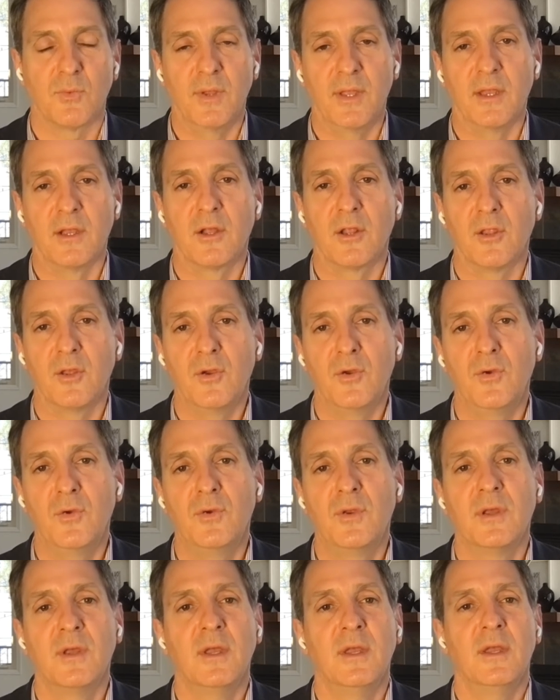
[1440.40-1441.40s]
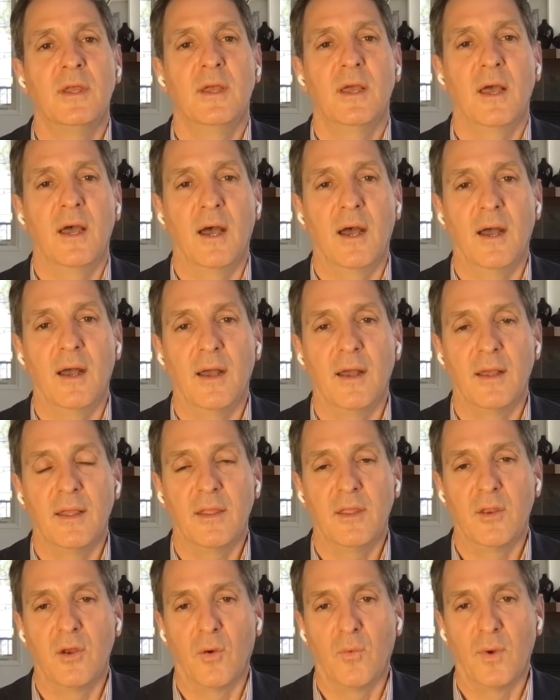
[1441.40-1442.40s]
We include,
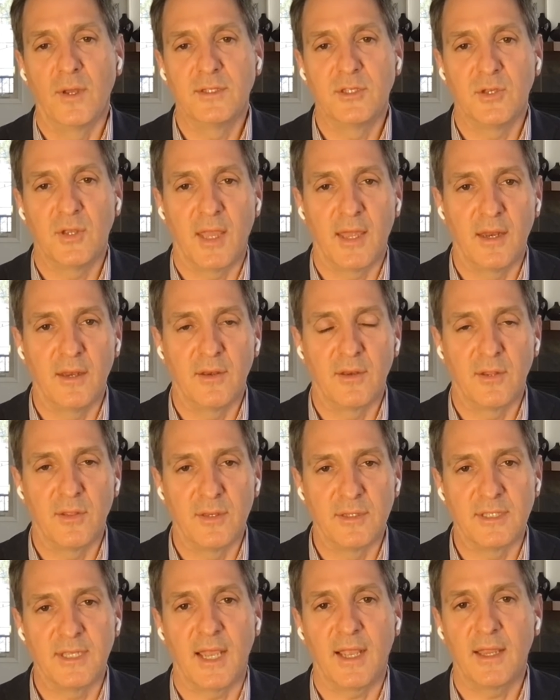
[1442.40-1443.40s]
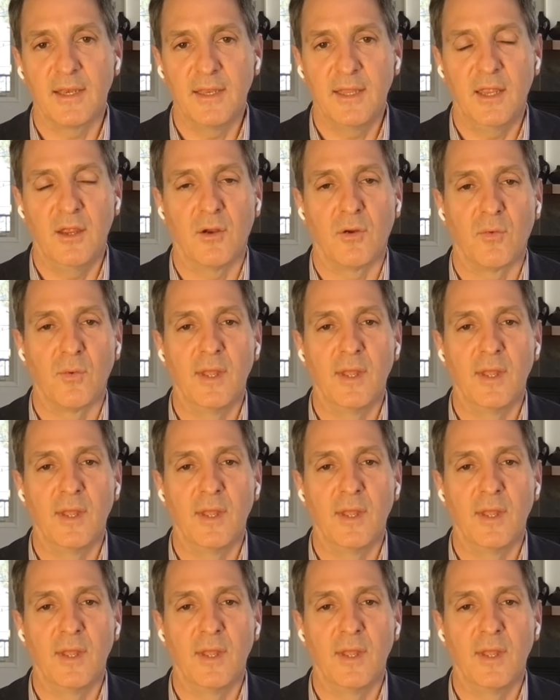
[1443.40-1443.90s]
once you get into the second tier,